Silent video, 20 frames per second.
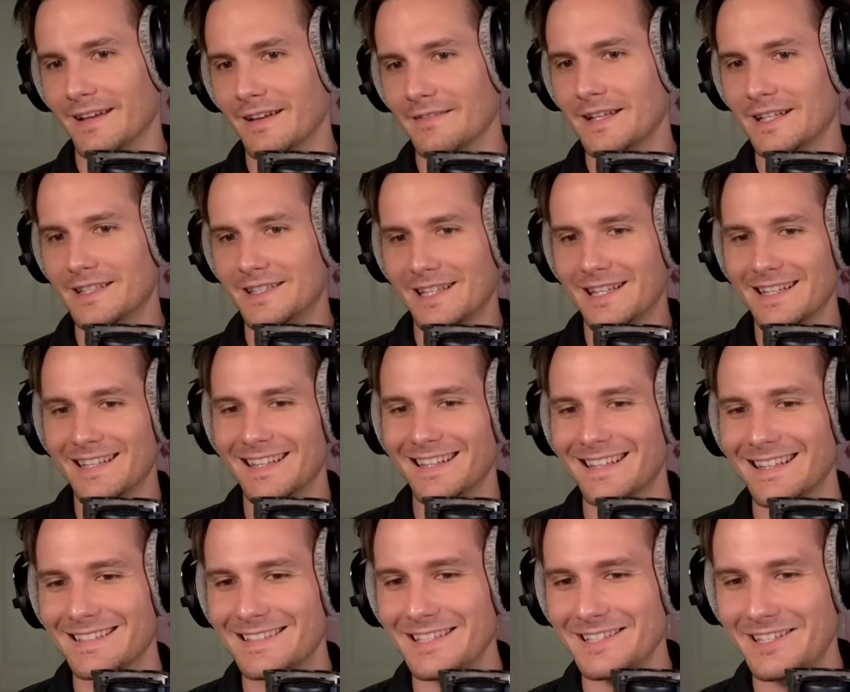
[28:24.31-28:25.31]
This
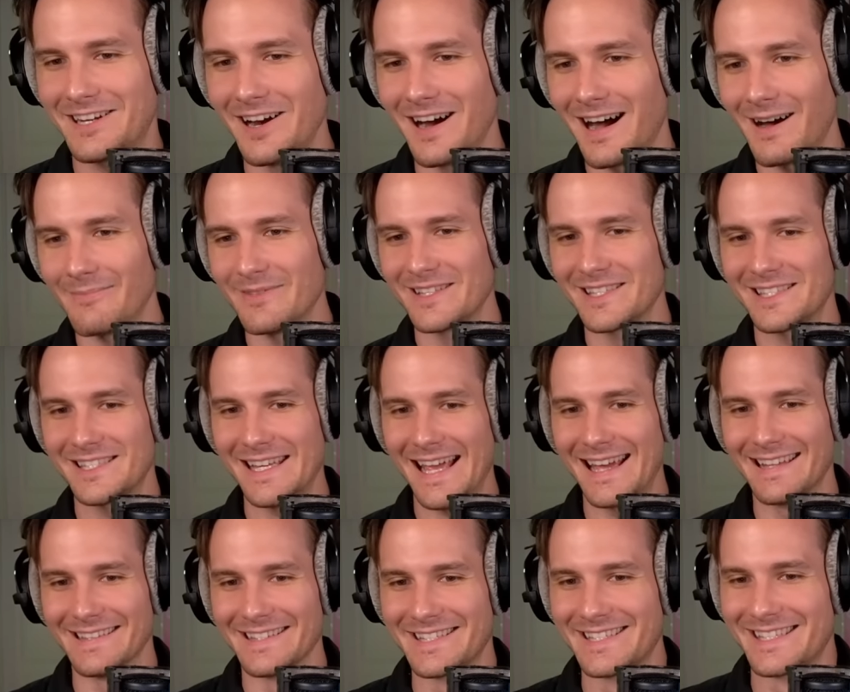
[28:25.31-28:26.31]
is common
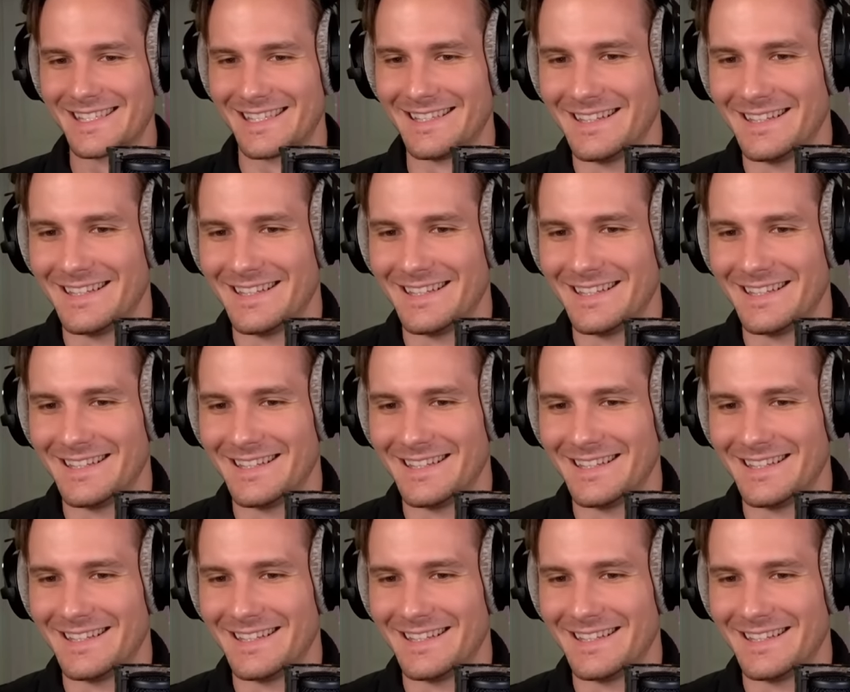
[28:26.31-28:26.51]
sense.